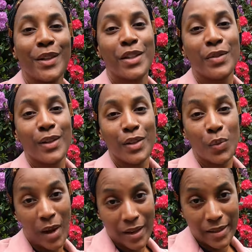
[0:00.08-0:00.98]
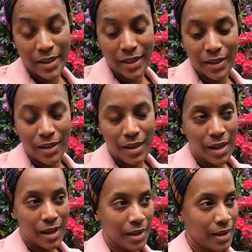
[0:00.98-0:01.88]
I just finished waxing,
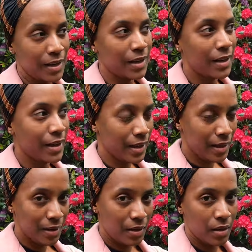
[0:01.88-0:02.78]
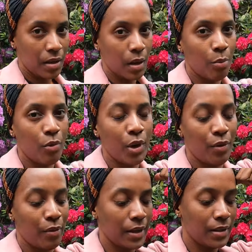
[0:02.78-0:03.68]
and again, I'm
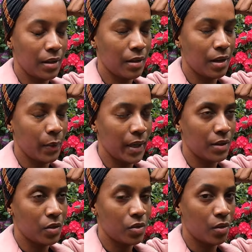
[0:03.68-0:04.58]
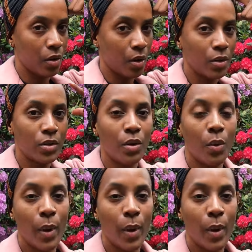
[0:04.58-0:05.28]
regretting that I waited so long to go